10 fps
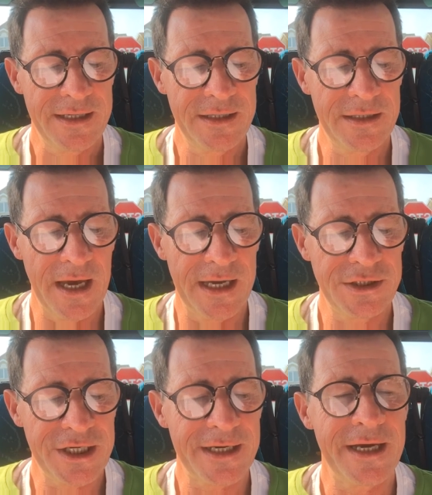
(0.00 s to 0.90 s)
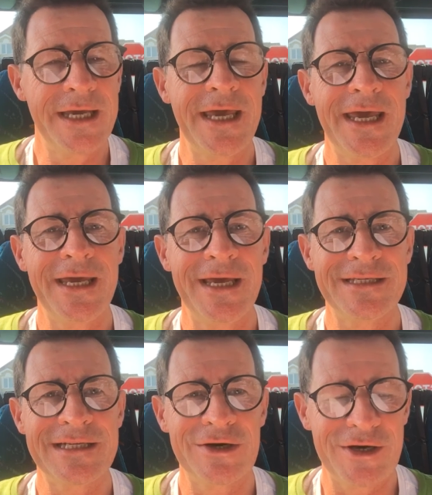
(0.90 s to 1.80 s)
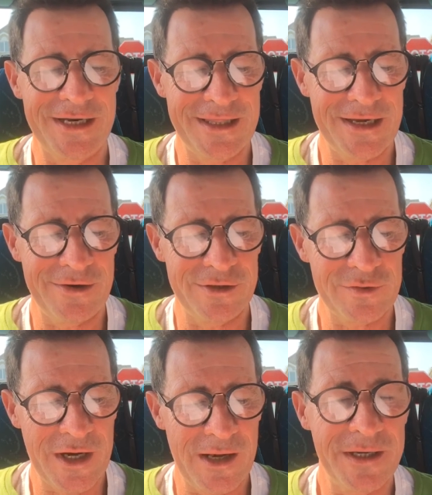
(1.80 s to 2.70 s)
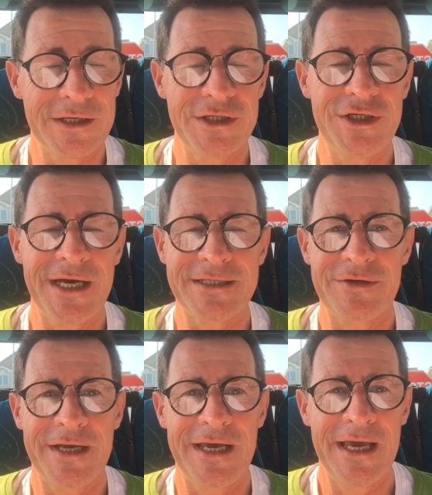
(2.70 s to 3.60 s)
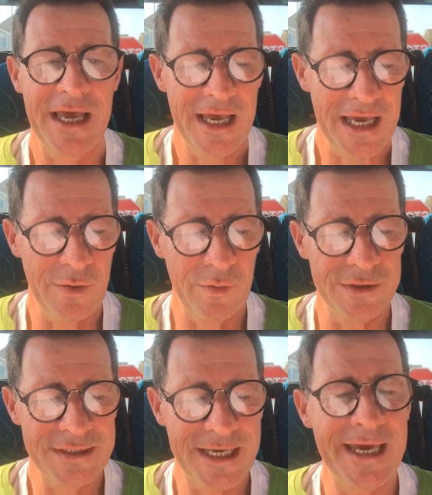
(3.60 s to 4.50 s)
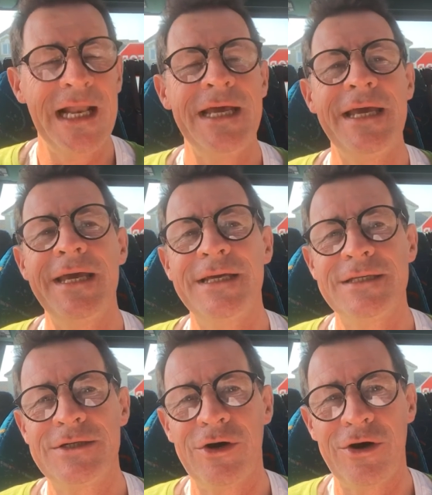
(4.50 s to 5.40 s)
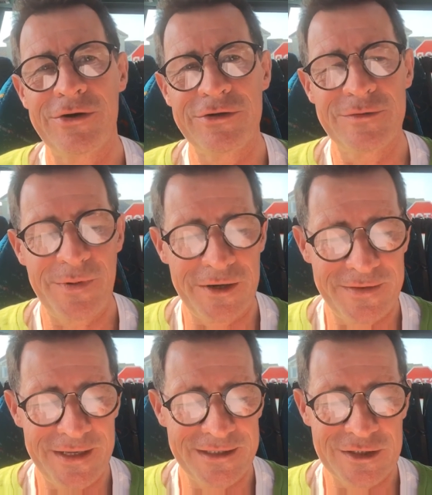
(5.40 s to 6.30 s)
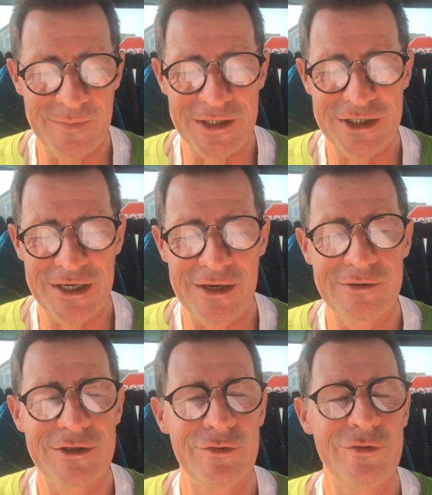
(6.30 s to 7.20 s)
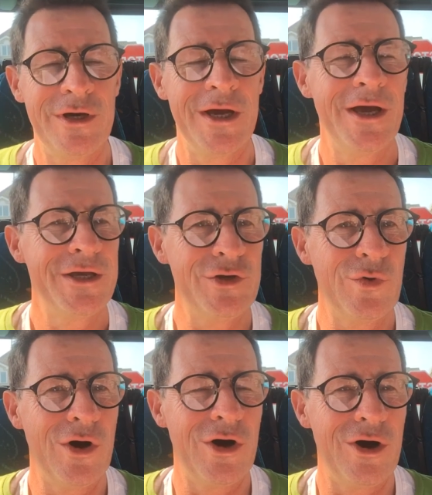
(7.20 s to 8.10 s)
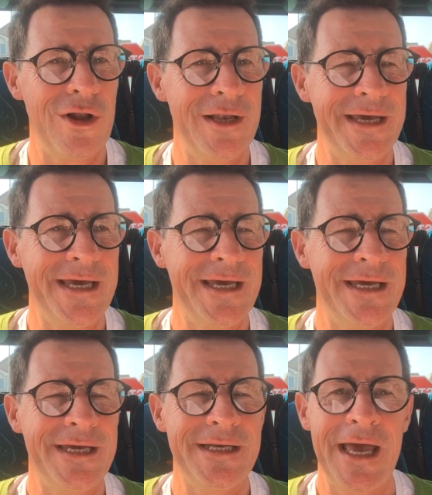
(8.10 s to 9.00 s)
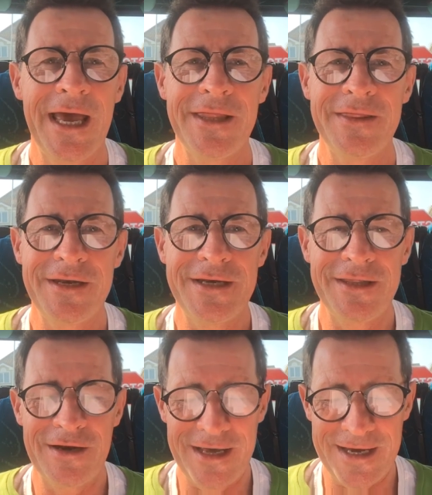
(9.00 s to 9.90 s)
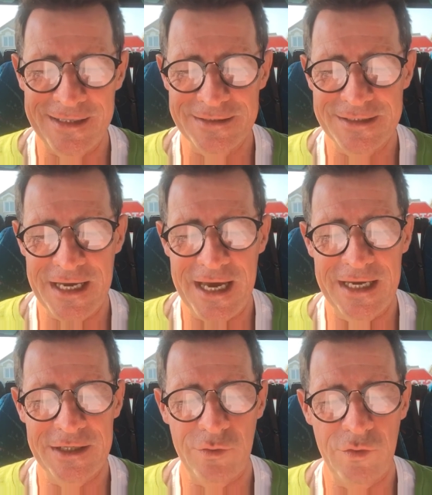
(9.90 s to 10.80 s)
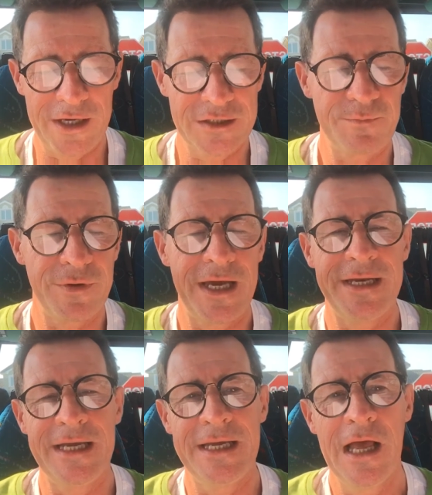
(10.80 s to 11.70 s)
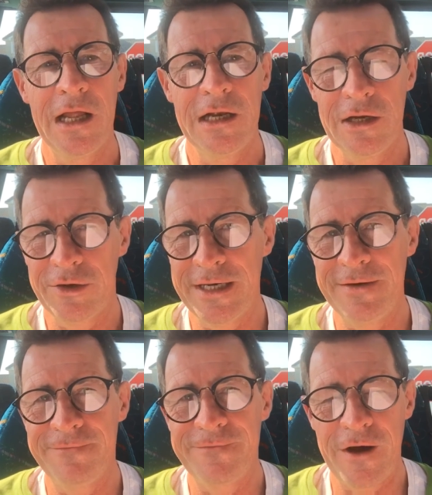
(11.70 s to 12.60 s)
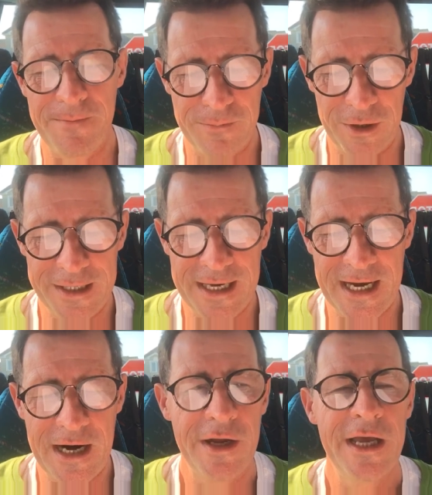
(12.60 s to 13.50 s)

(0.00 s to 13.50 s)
Jedi King, is looking in there as well, because yesterday it was Kaylee, his daughter's birthday. So big shout out to you all in the Netherlands. And Ross Brady, looking in from Mullingar.